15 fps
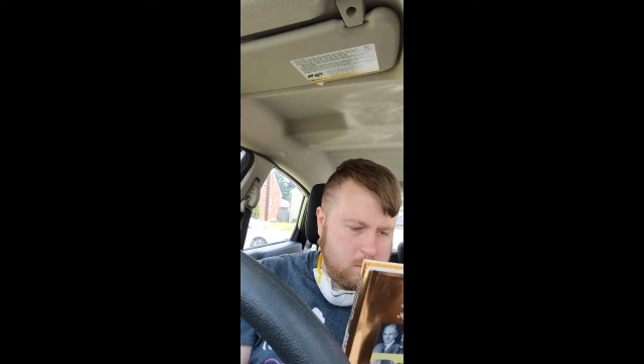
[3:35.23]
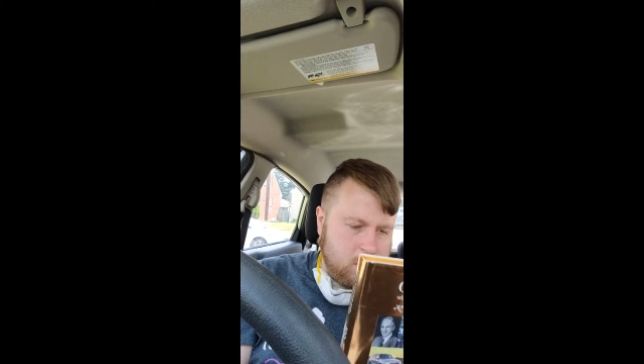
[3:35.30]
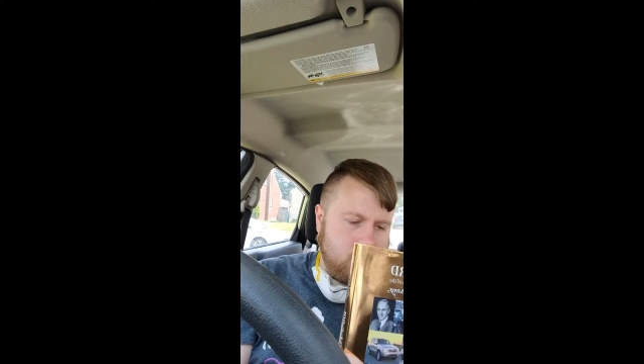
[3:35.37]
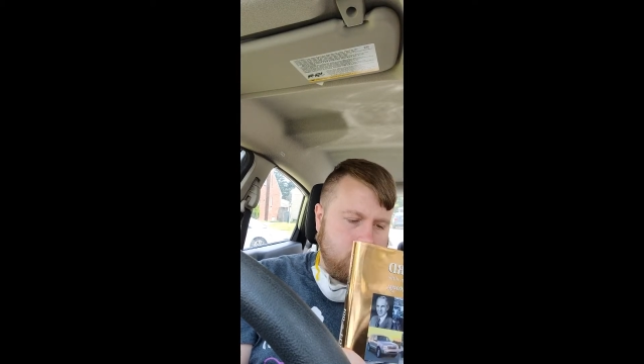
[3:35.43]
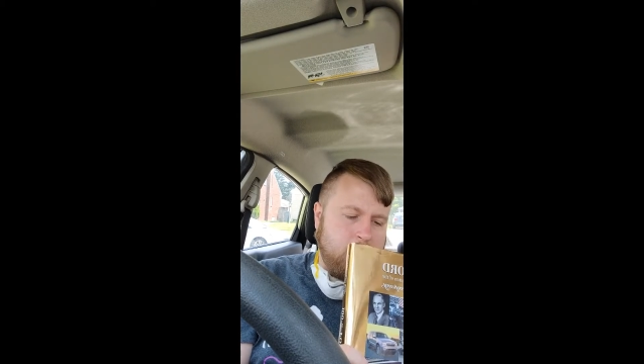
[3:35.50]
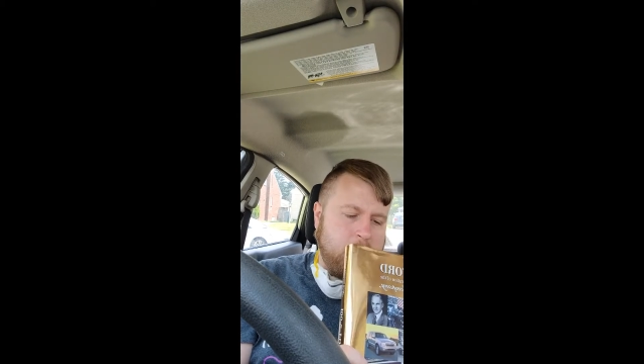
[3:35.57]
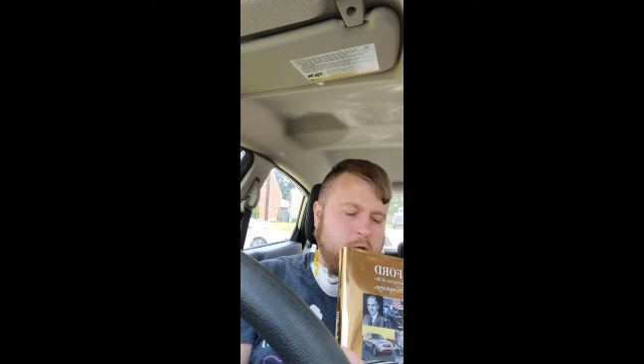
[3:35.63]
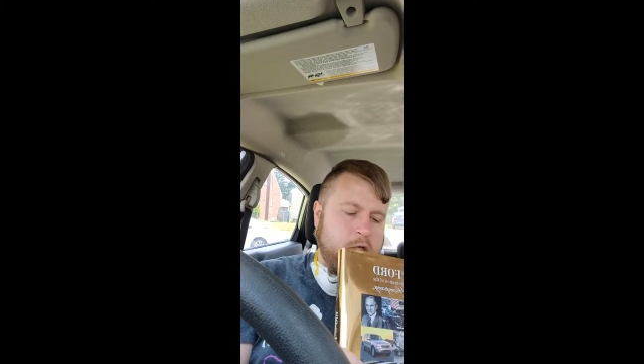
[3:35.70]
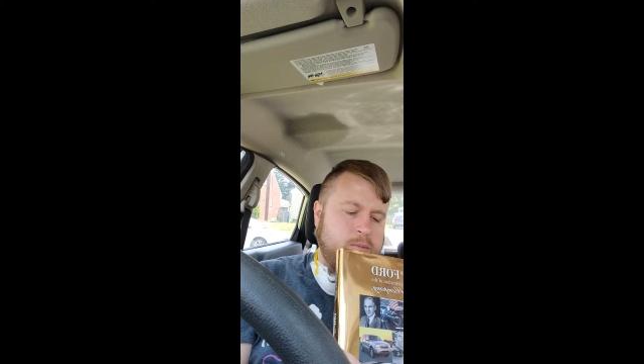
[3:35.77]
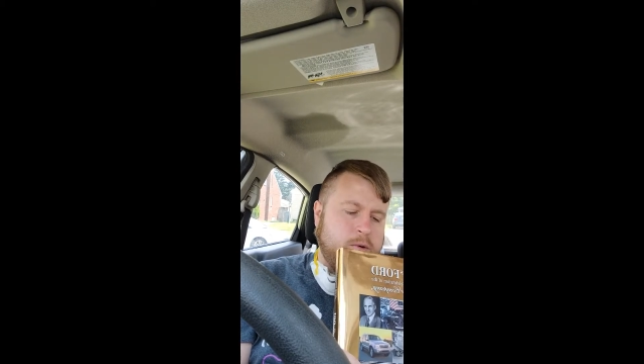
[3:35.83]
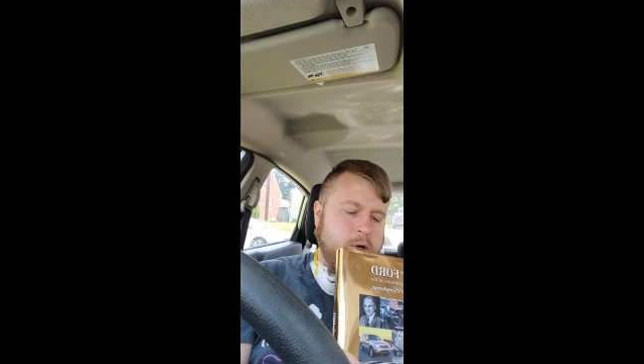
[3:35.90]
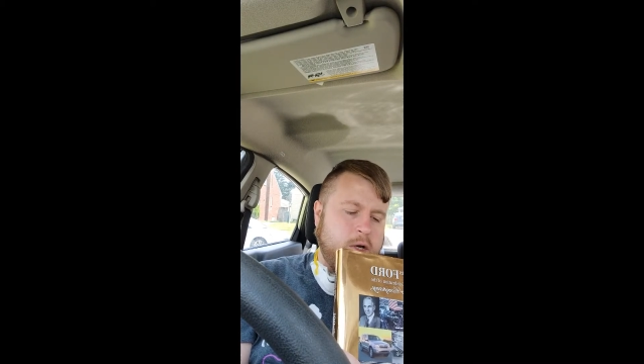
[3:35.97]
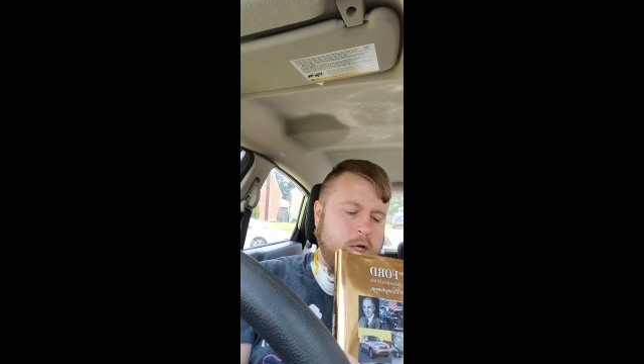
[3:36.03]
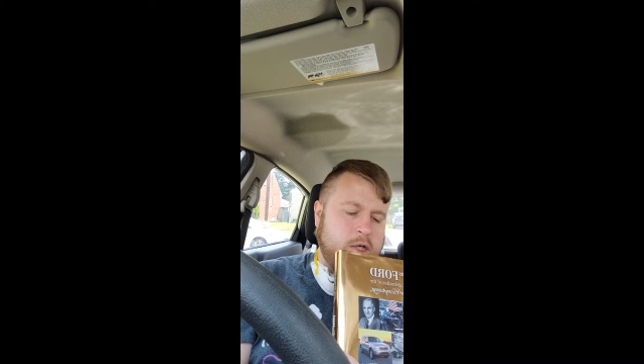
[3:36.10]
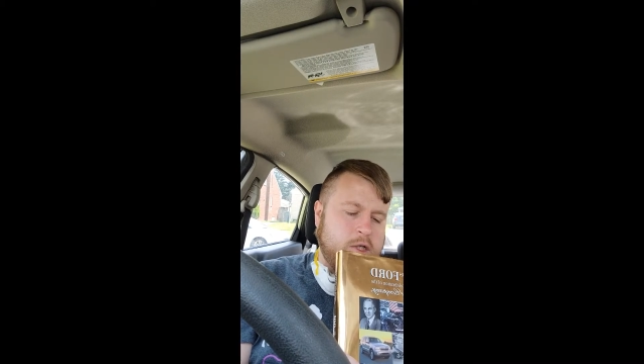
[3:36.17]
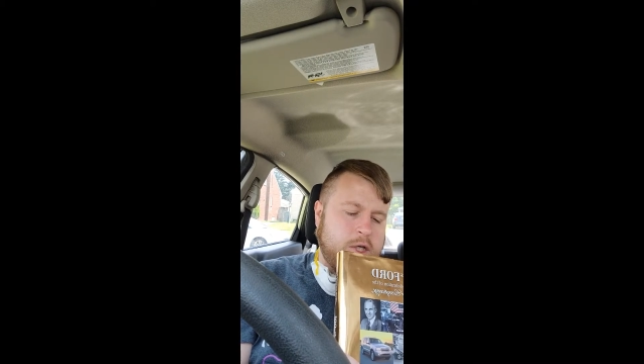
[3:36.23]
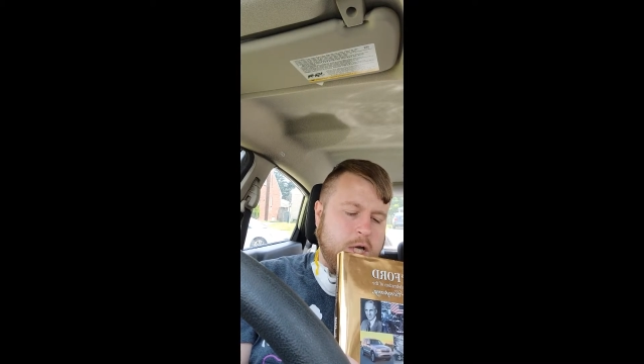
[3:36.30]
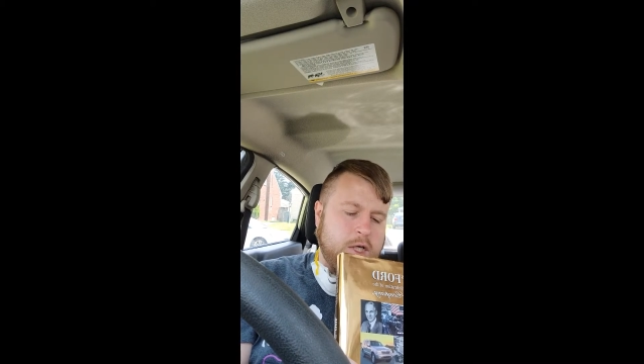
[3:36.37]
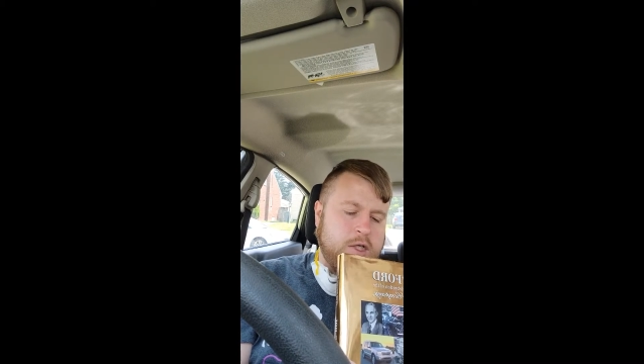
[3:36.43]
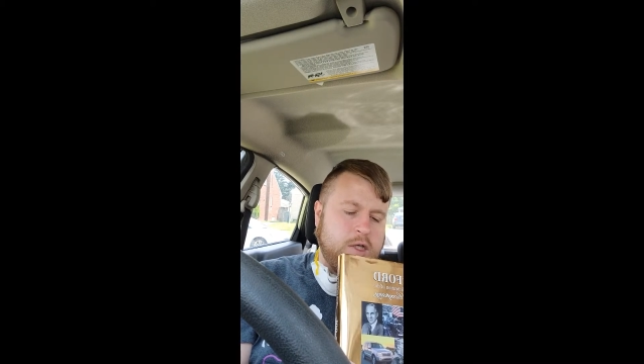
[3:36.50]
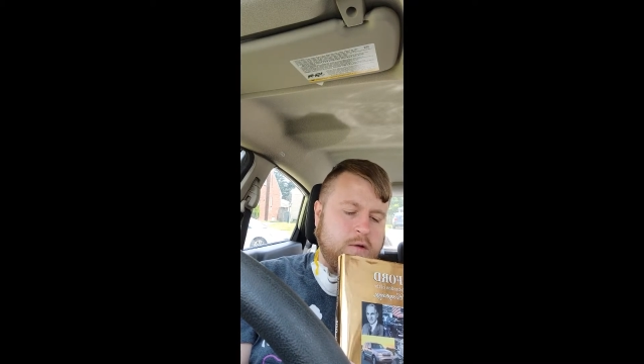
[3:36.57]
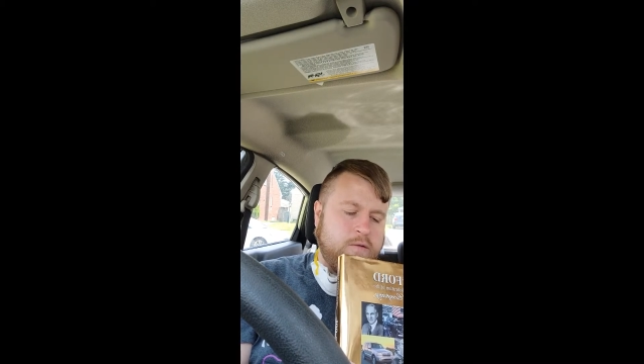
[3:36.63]
it's pretty
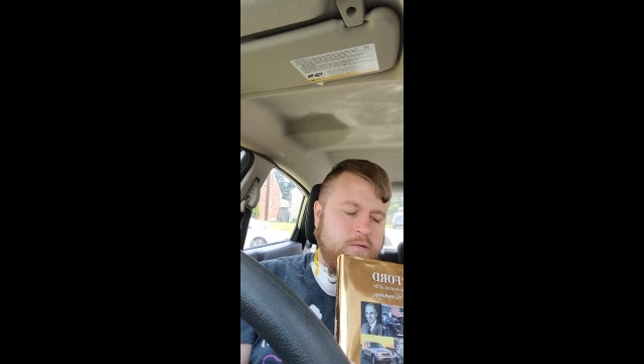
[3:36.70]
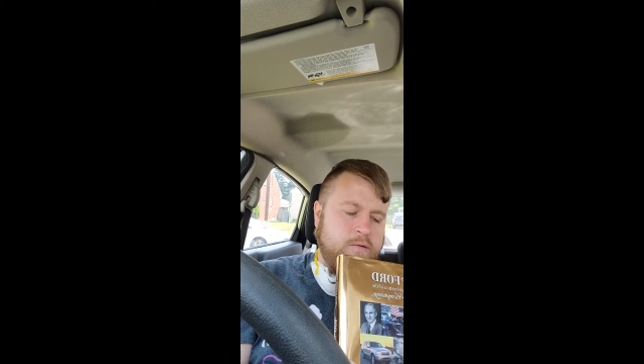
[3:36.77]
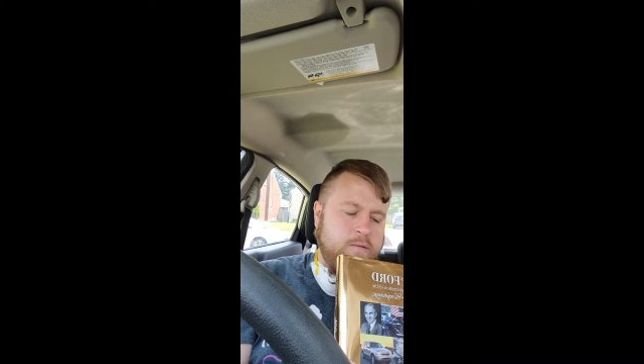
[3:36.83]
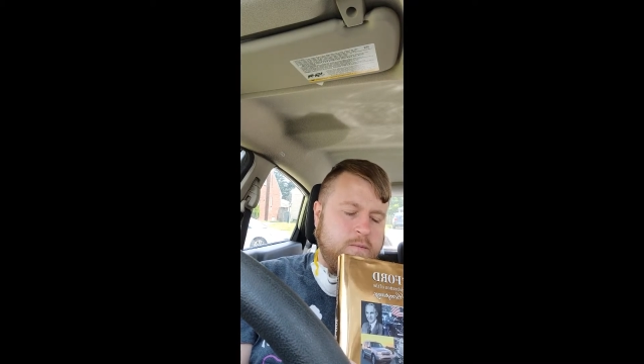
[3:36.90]
extensive,